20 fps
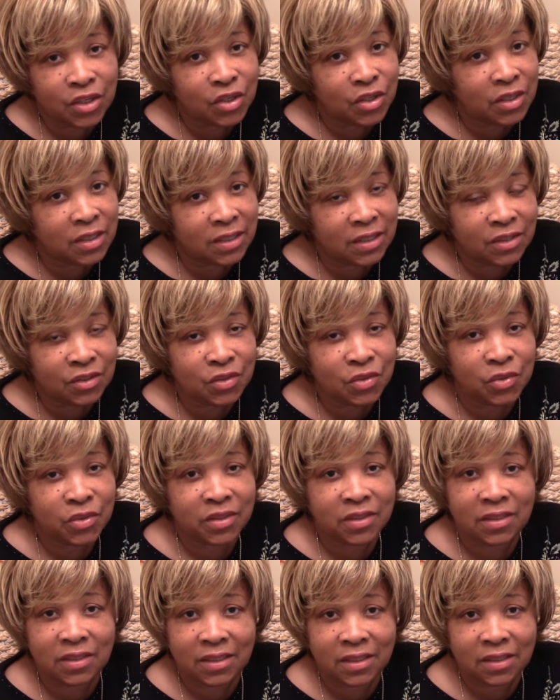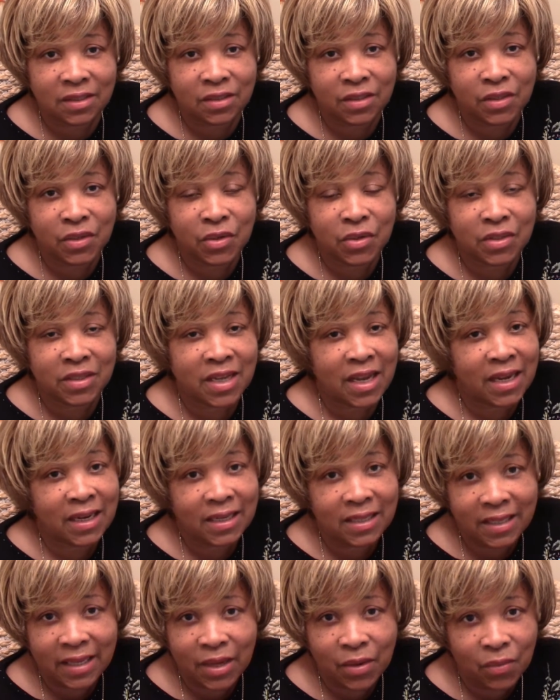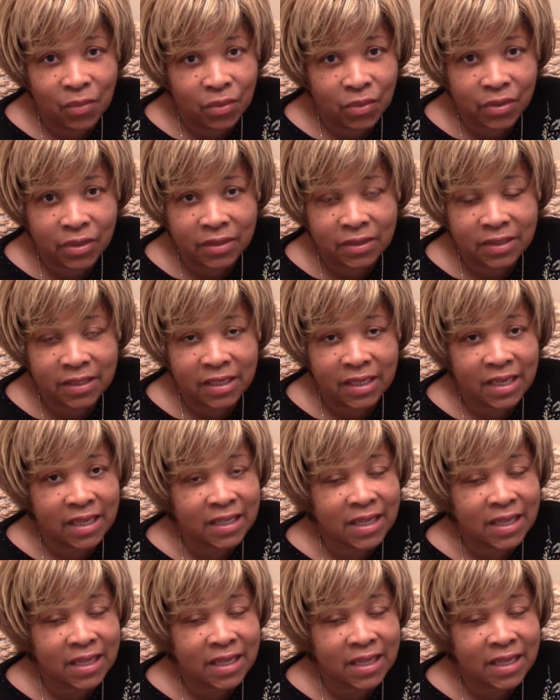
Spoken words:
you can at least do a 60 or 90-day warranty,